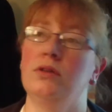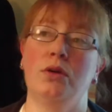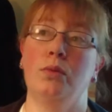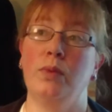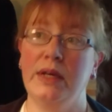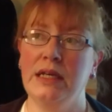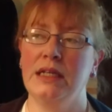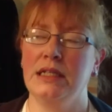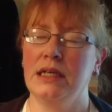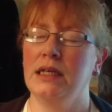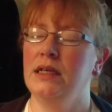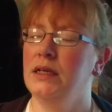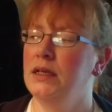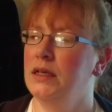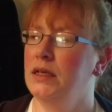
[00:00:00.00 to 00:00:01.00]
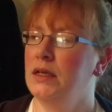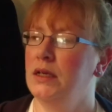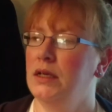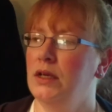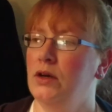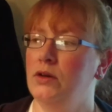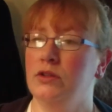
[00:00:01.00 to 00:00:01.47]
weekday
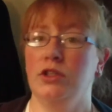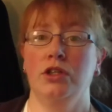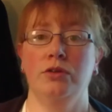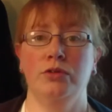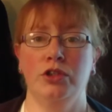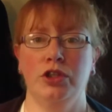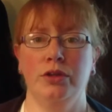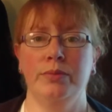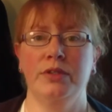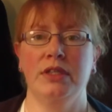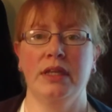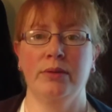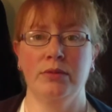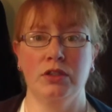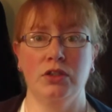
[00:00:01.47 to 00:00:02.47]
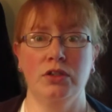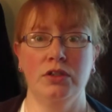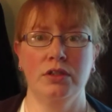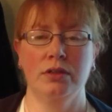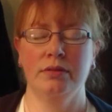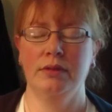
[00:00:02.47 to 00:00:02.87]
on YouTube, so that was good.